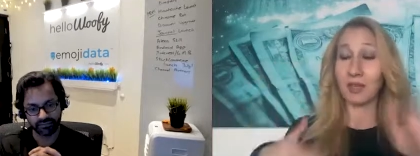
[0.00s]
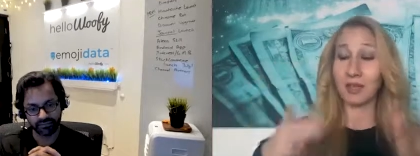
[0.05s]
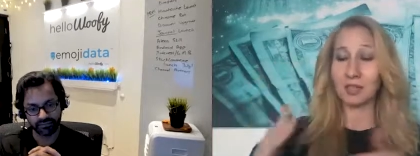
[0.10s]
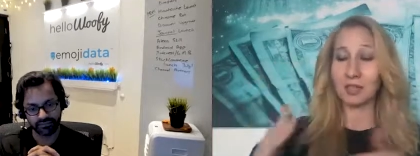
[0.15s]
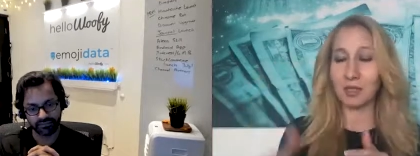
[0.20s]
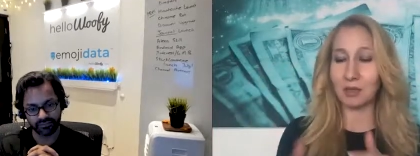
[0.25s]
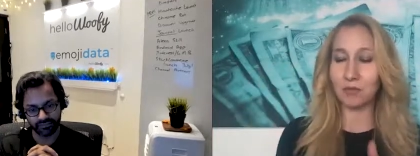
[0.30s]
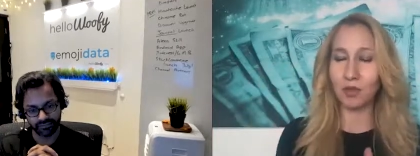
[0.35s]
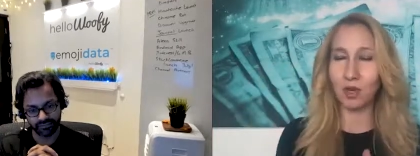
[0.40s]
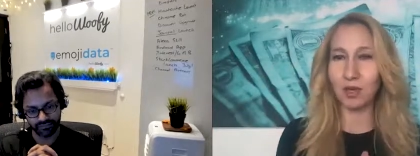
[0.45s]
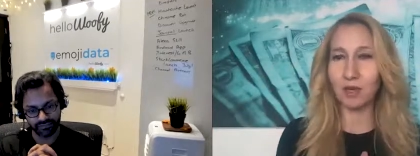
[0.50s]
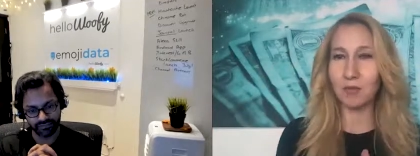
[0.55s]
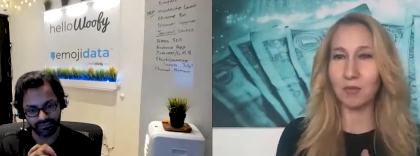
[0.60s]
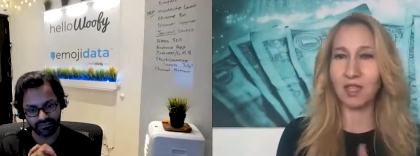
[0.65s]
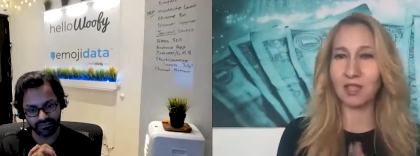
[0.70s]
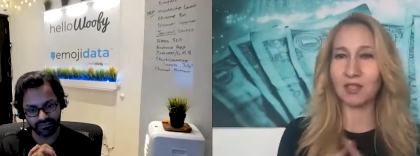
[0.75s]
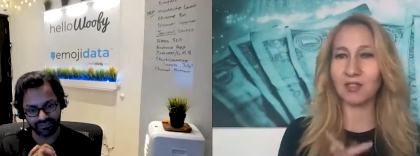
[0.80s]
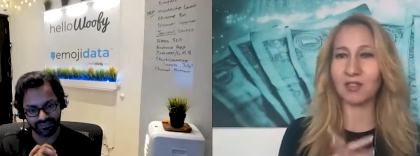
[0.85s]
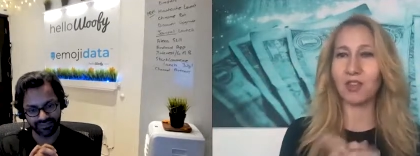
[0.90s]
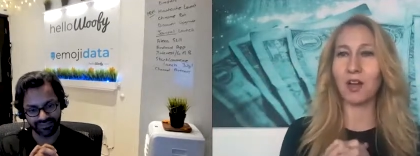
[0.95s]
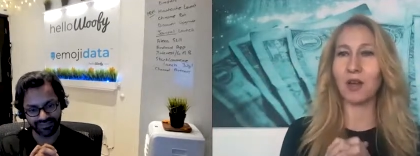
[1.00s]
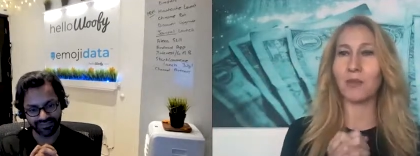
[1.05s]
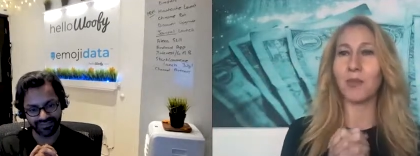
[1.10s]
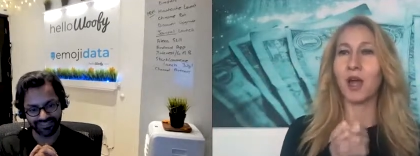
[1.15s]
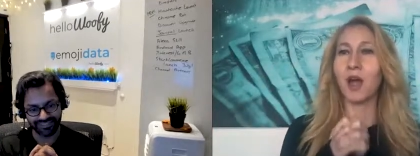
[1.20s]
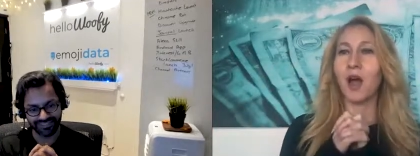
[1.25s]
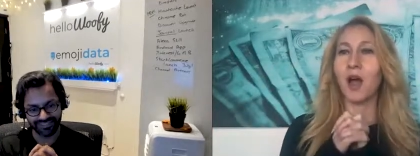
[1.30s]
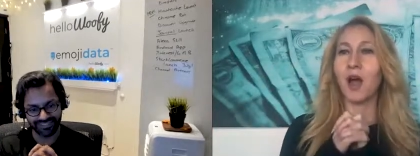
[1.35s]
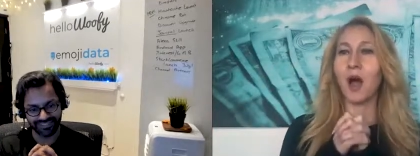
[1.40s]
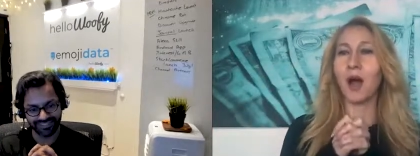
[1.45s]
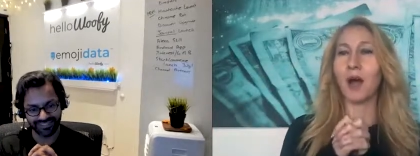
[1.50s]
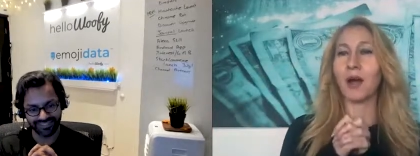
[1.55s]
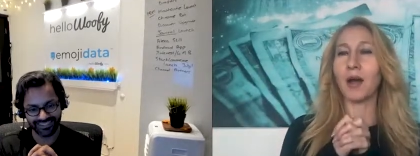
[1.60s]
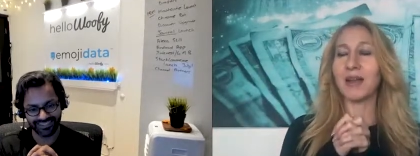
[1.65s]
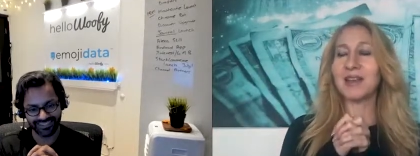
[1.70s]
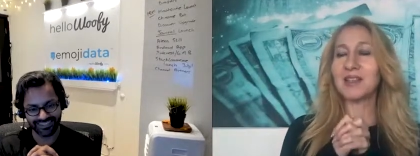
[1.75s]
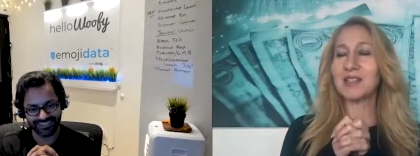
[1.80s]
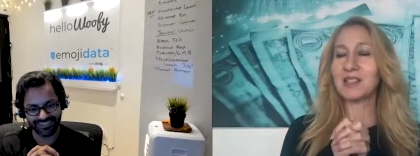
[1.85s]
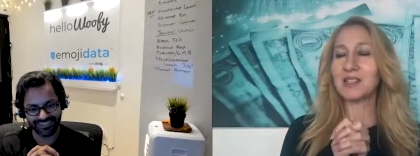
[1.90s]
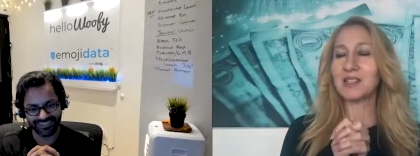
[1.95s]
Speaker 1: because I'm trying to make the time. Uh,
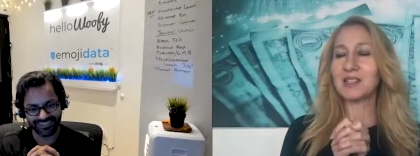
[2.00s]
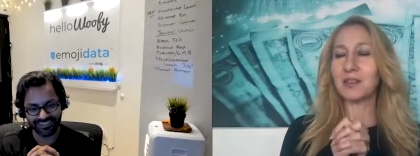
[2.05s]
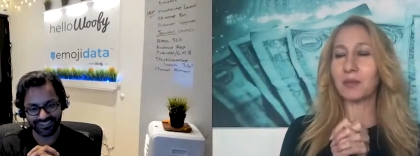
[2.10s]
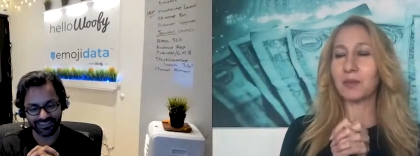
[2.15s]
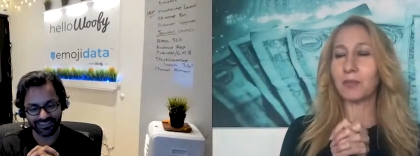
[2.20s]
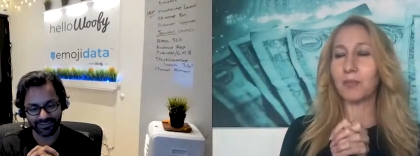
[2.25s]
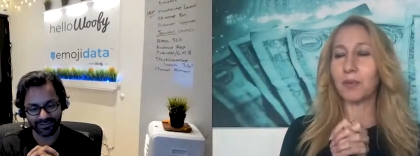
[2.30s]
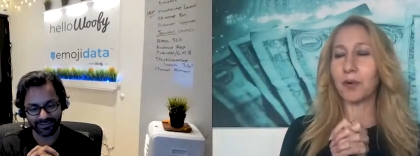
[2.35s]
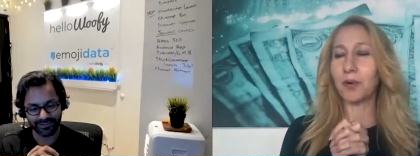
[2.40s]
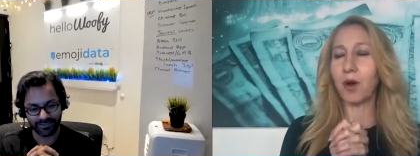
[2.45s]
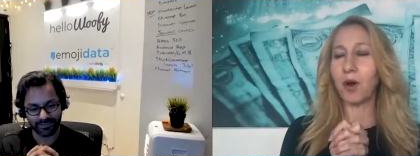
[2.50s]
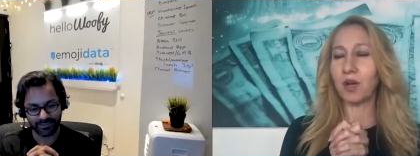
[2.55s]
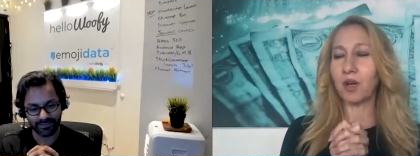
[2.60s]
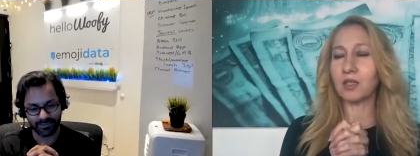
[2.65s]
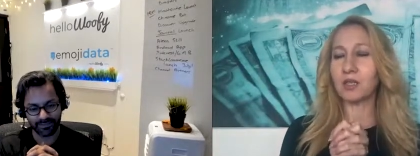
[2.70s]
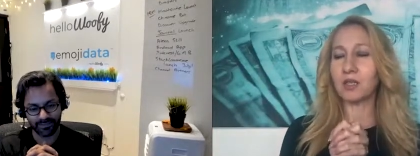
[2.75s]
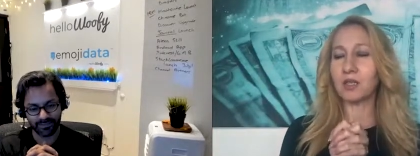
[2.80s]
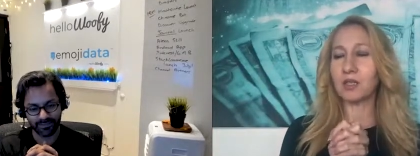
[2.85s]
is it pos?